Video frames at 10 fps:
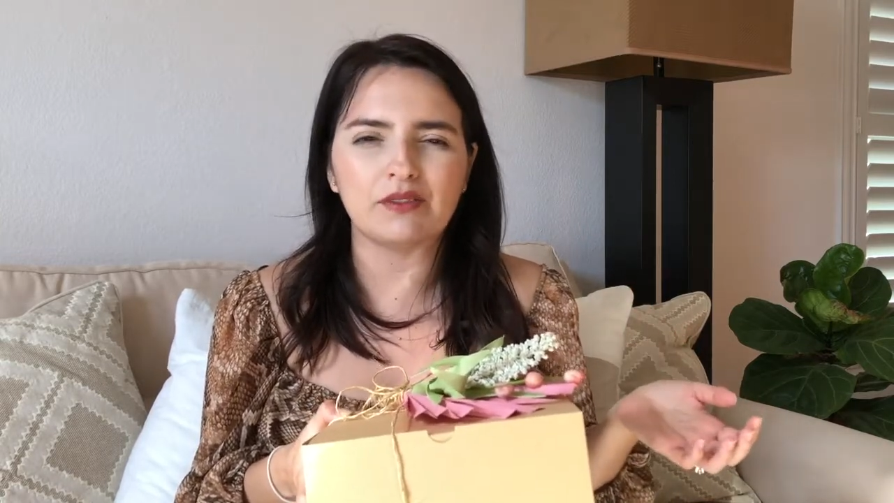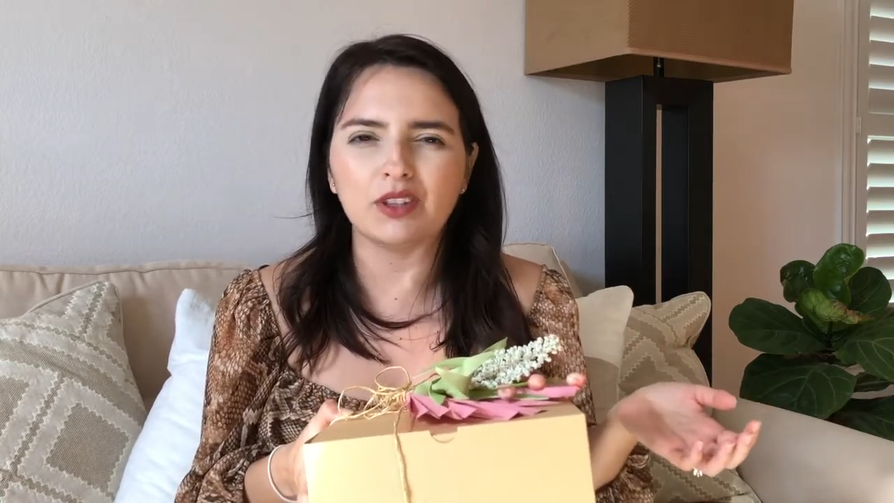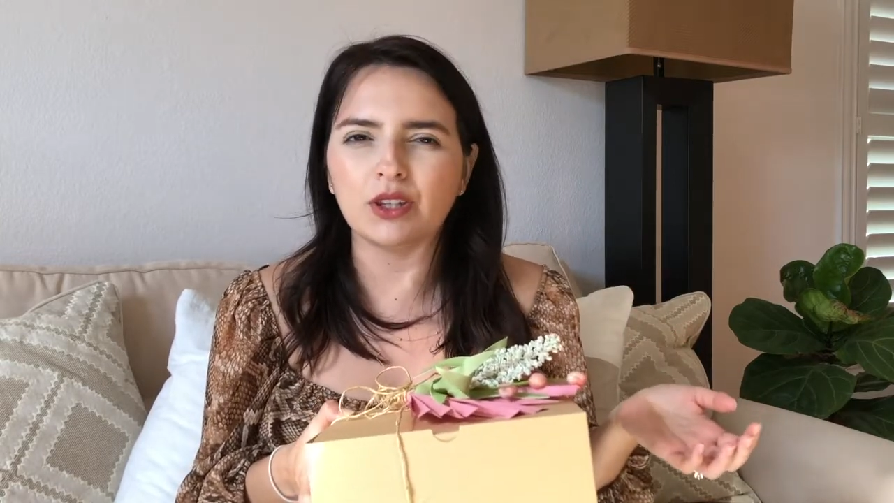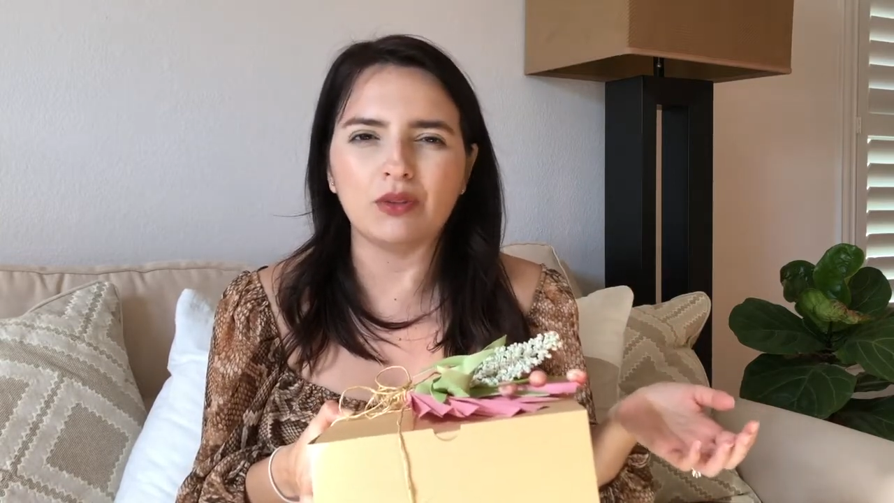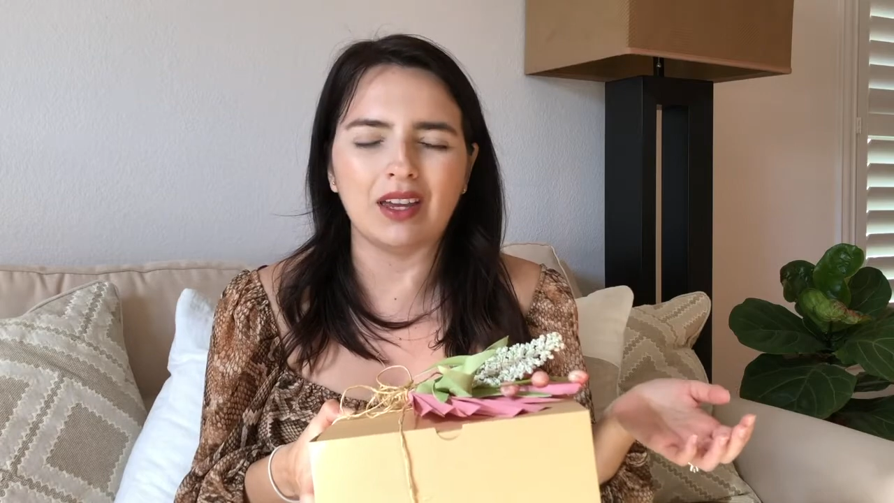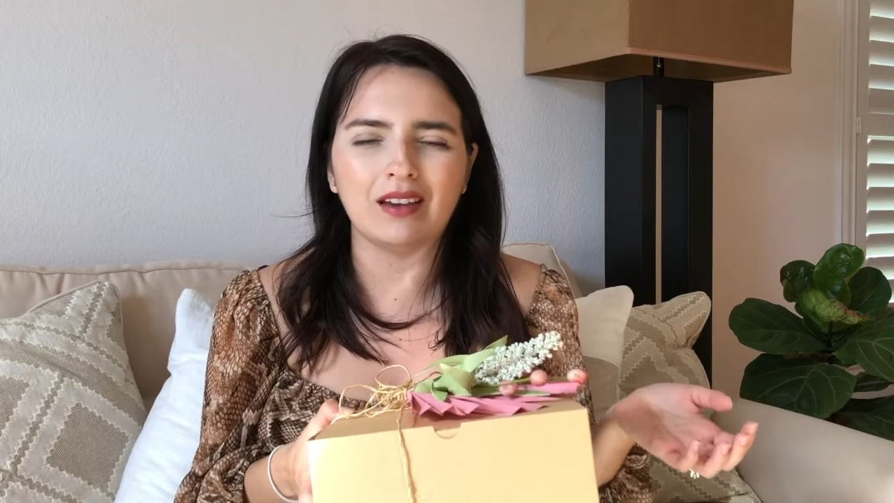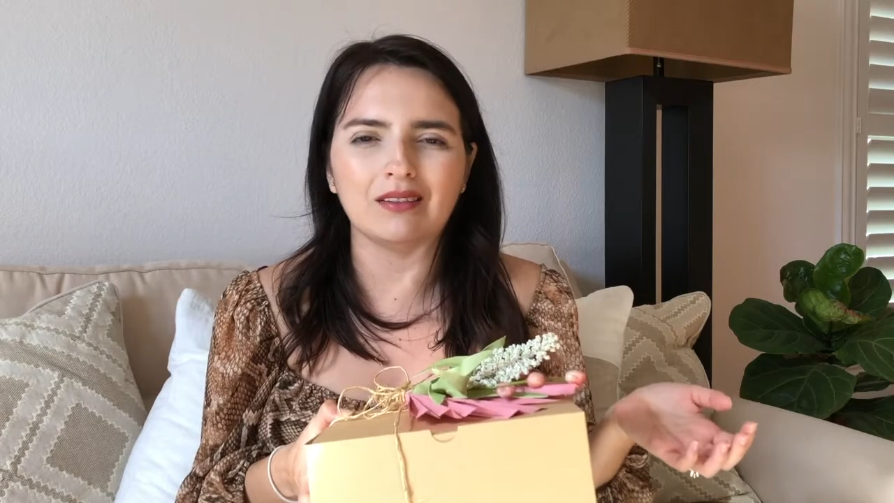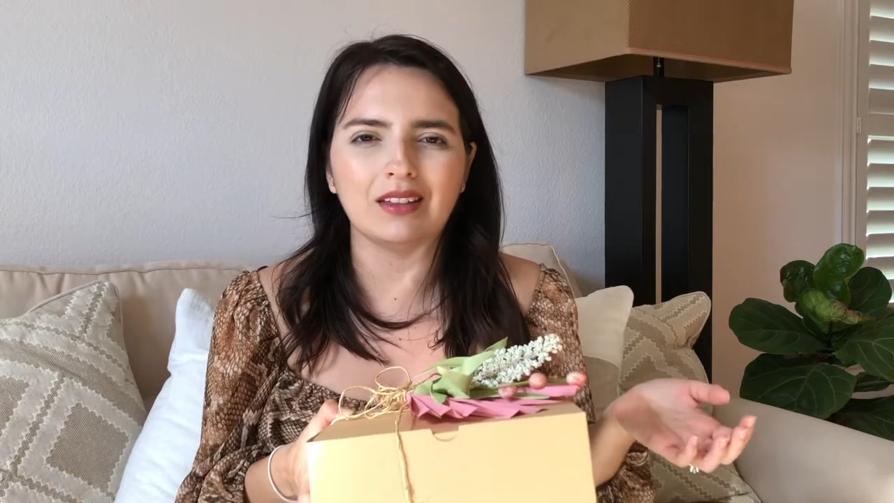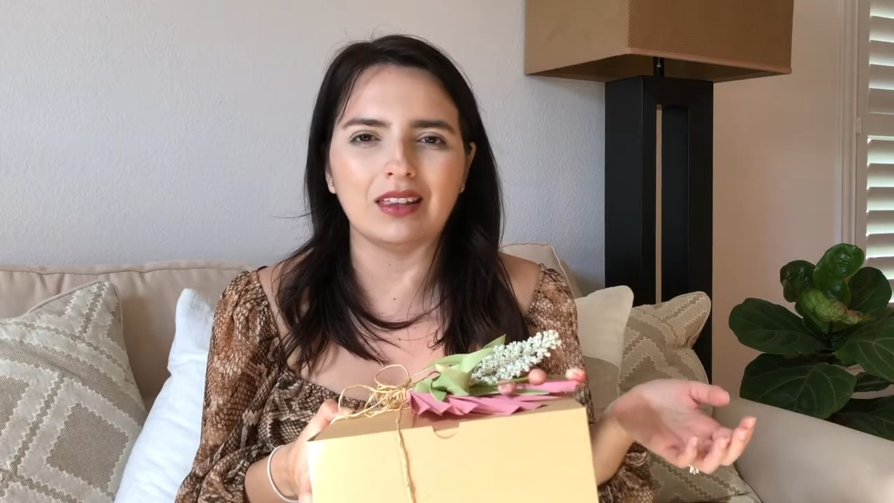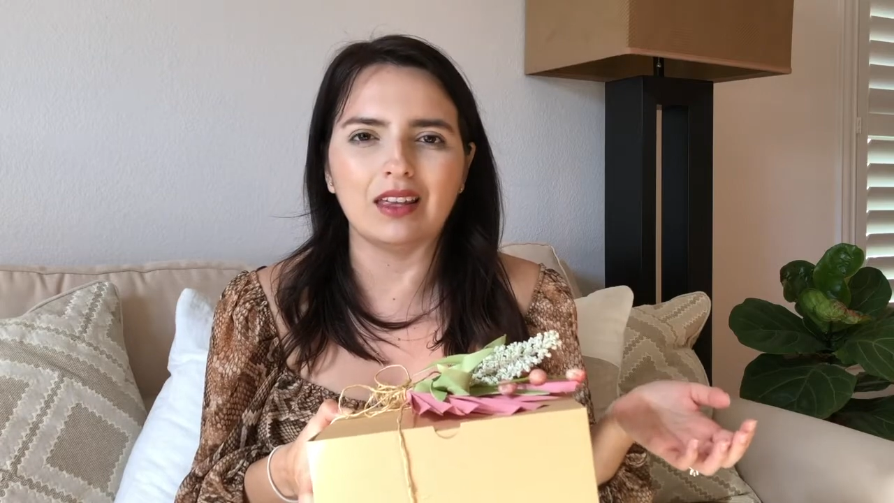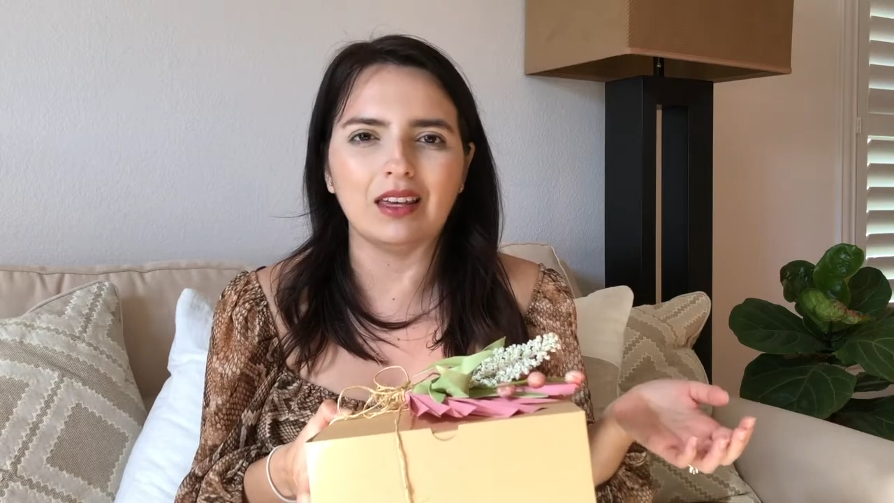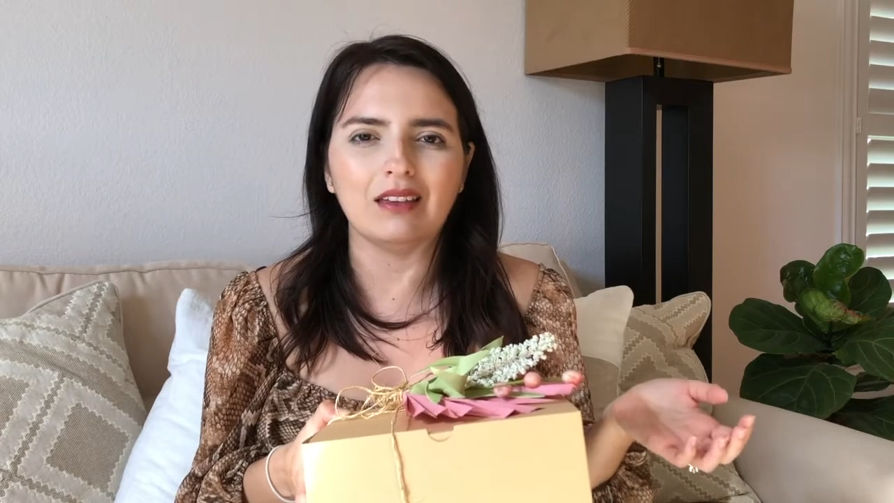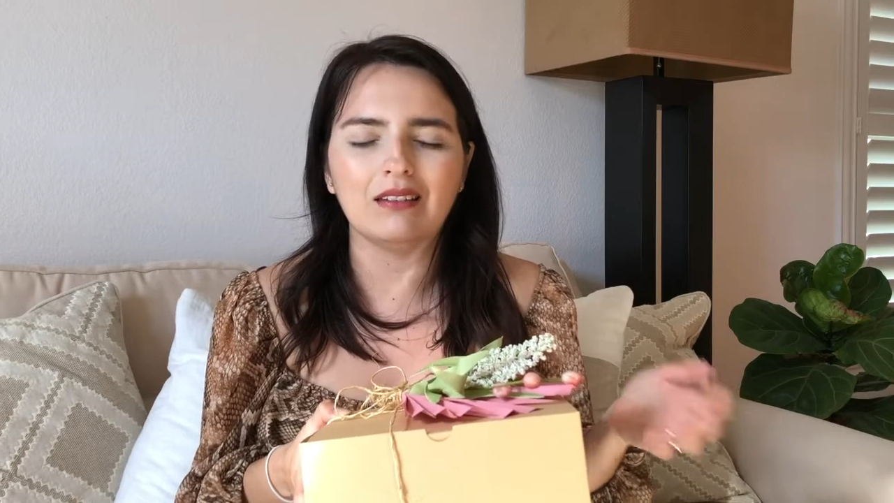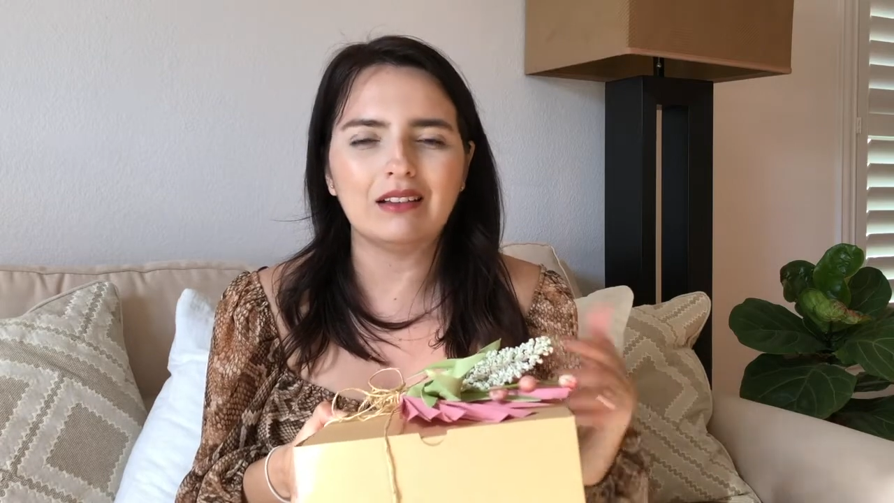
I feel like you can't really,